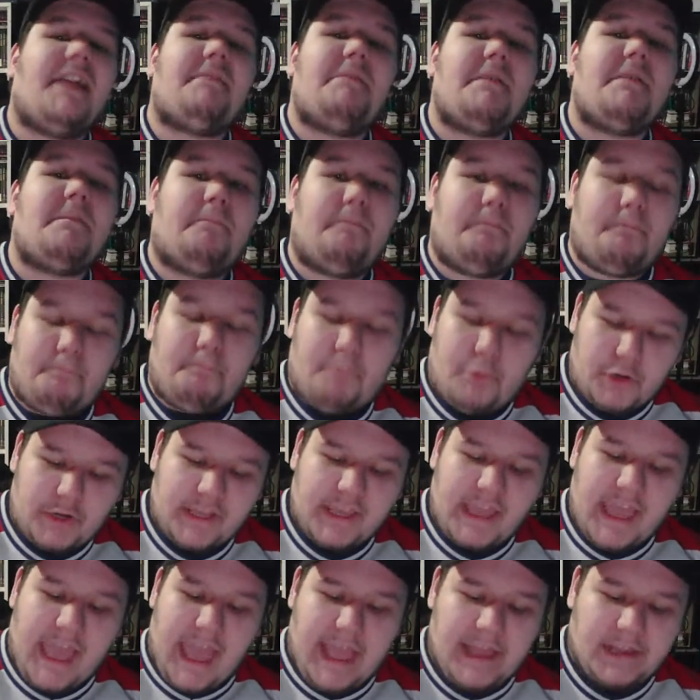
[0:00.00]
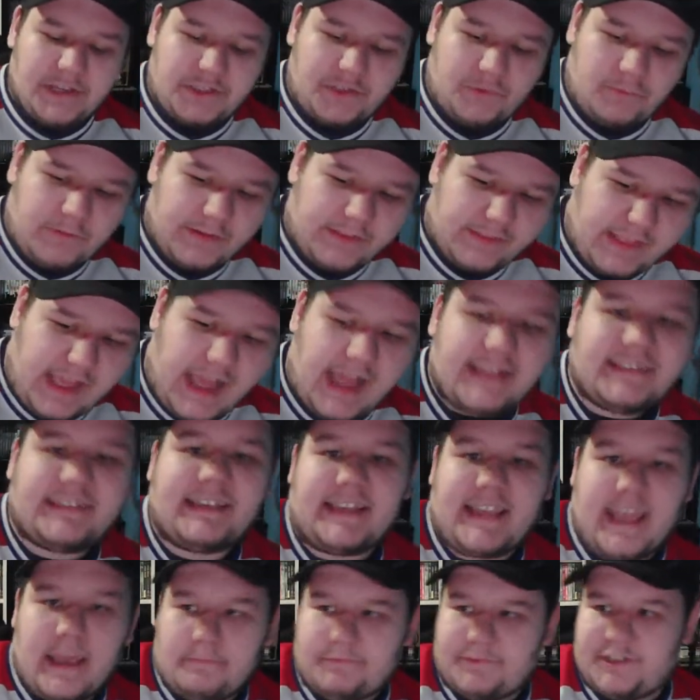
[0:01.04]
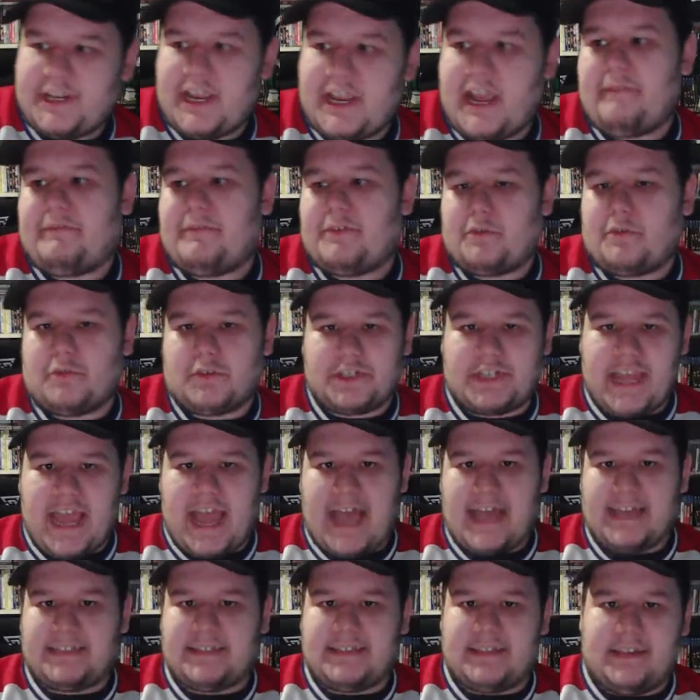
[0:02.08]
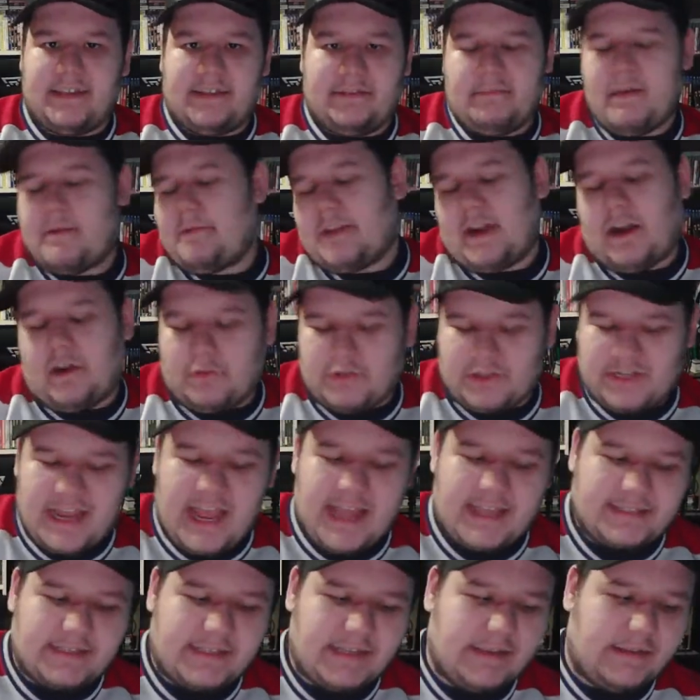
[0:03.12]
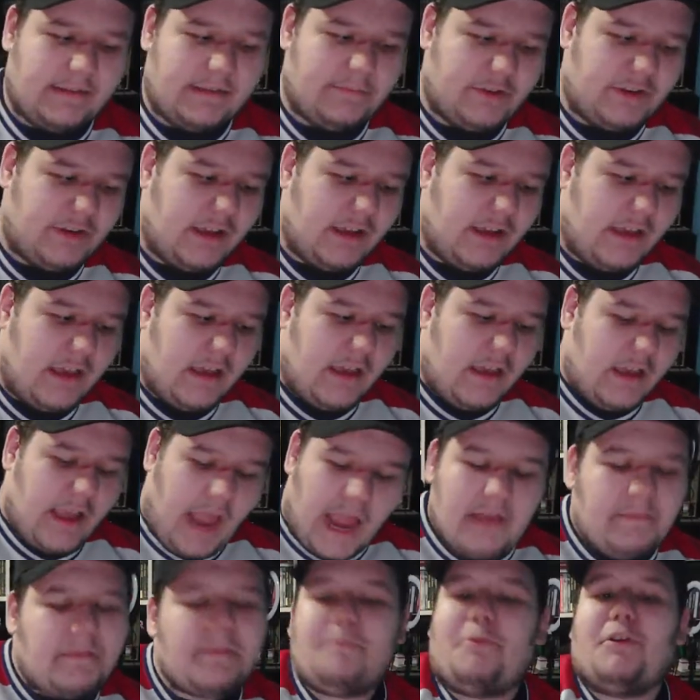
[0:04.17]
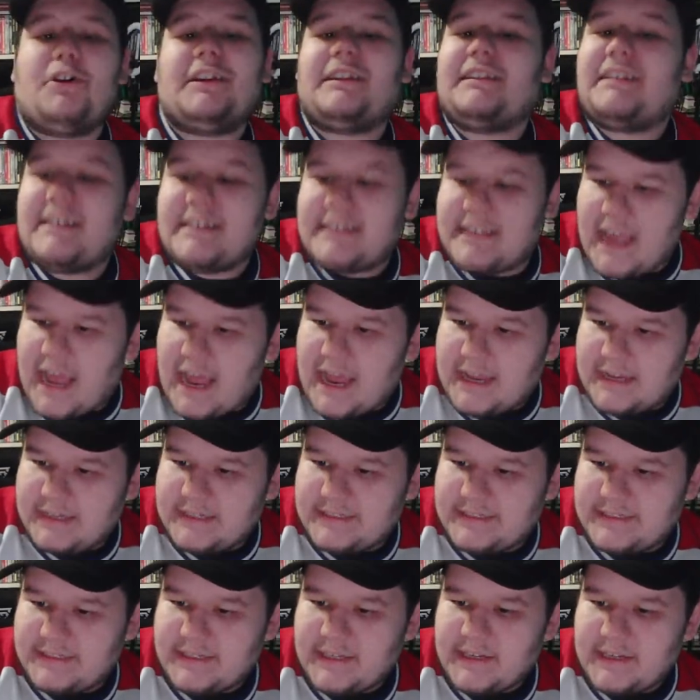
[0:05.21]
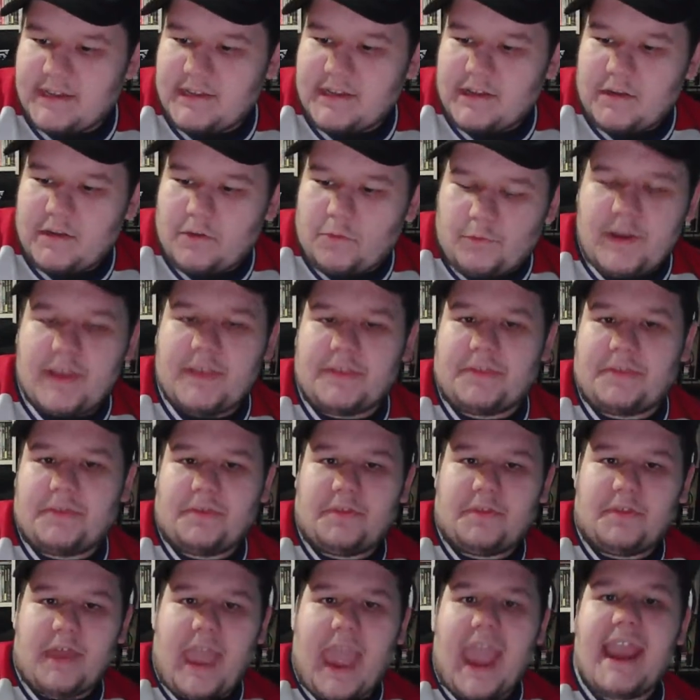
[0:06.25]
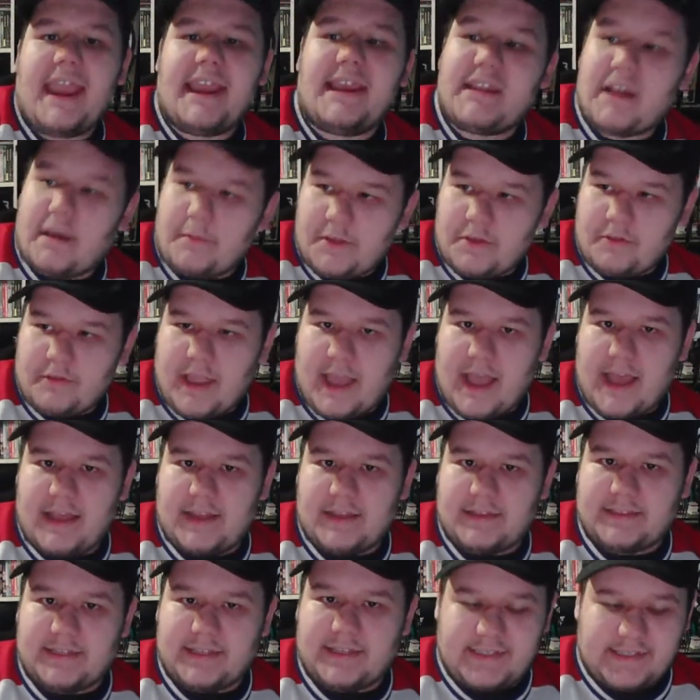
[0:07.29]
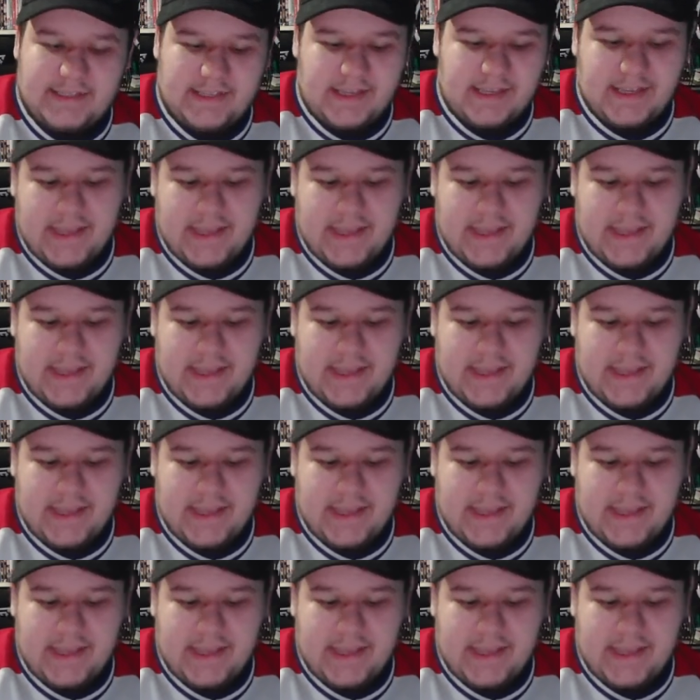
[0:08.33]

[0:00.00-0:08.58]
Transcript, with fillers: be putting Edge with guys like MJF and Orange Cassidy. Maybe not Orange Cassidy, but I'd be putting these guys with AEW guys and seeing,